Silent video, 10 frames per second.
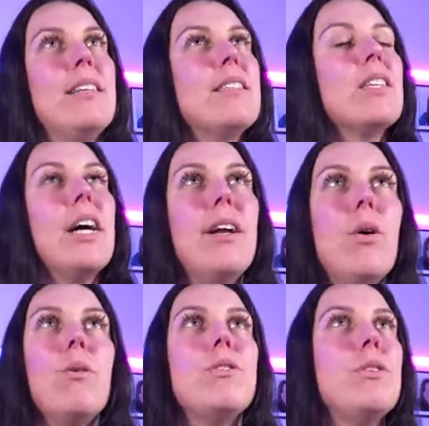It's gonna
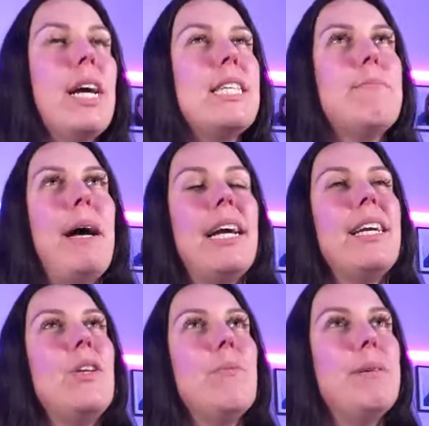hold you guys back
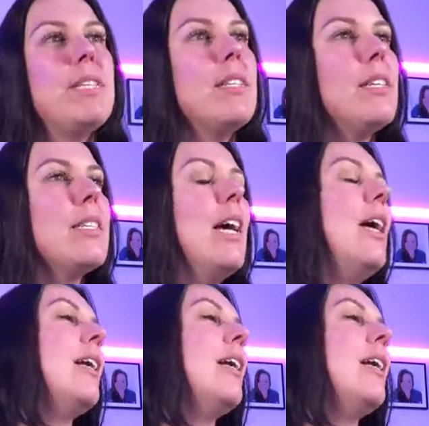in your business.